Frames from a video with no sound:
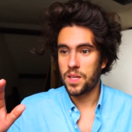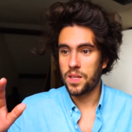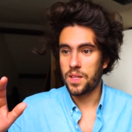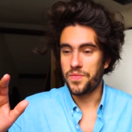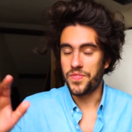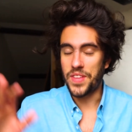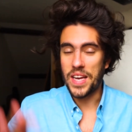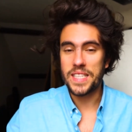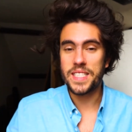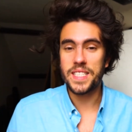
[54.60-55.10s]

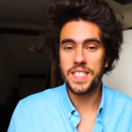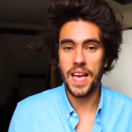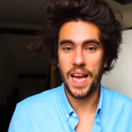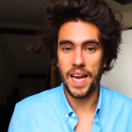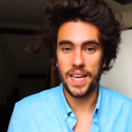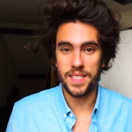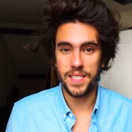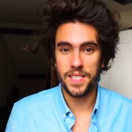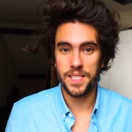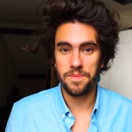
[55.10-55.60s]
that
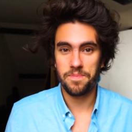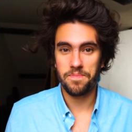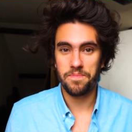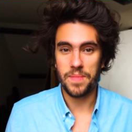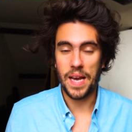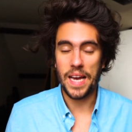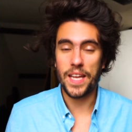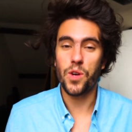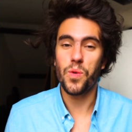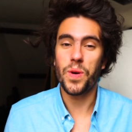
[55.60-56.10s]
said,
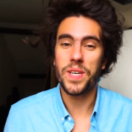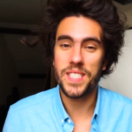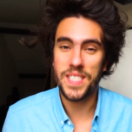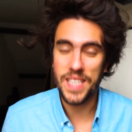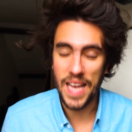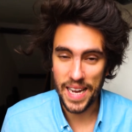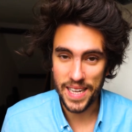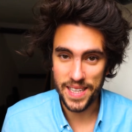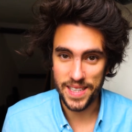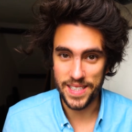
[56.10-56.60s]
I know
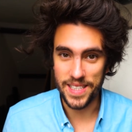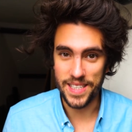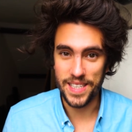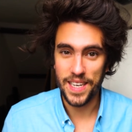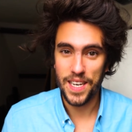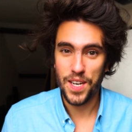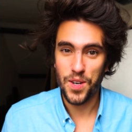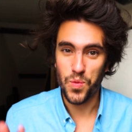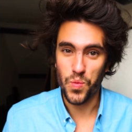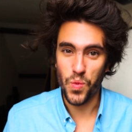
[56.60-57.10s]
exactly
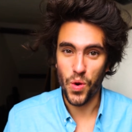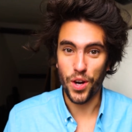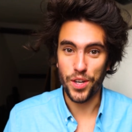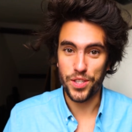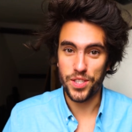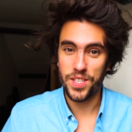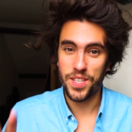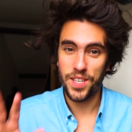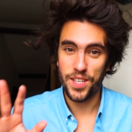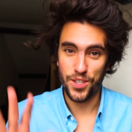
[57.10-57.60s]

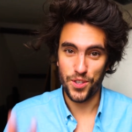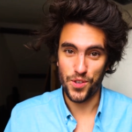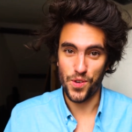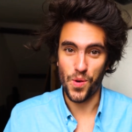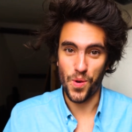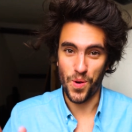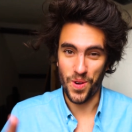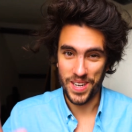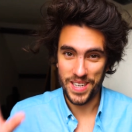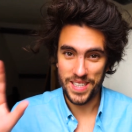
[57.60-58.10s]
what
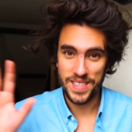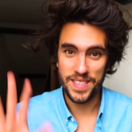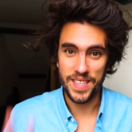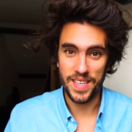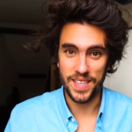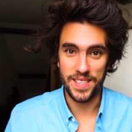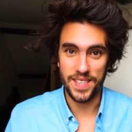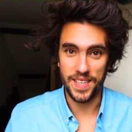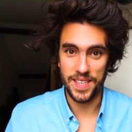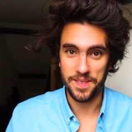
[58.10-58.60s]
you're
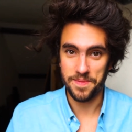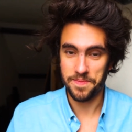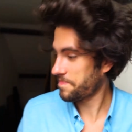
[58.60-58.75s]
thinking.